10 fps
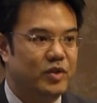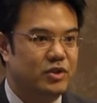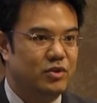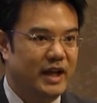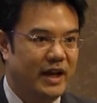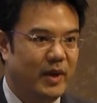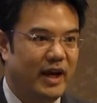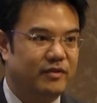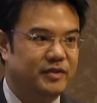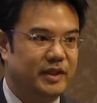today we
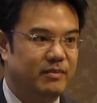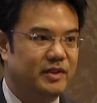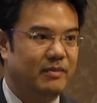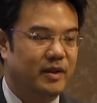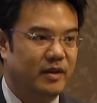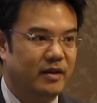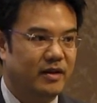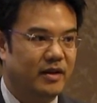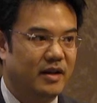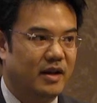have some of the
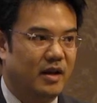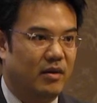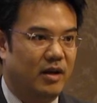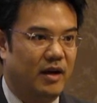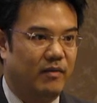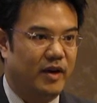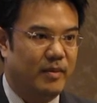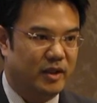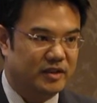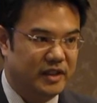very
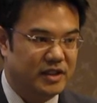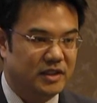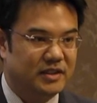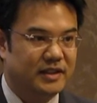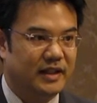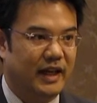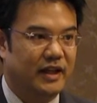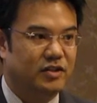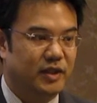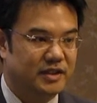prestigious and
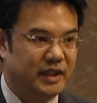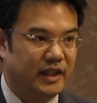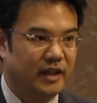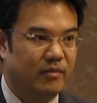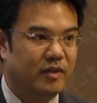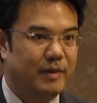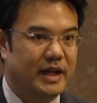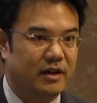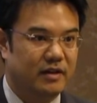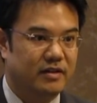interesting
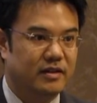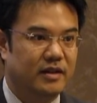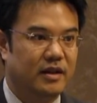speakers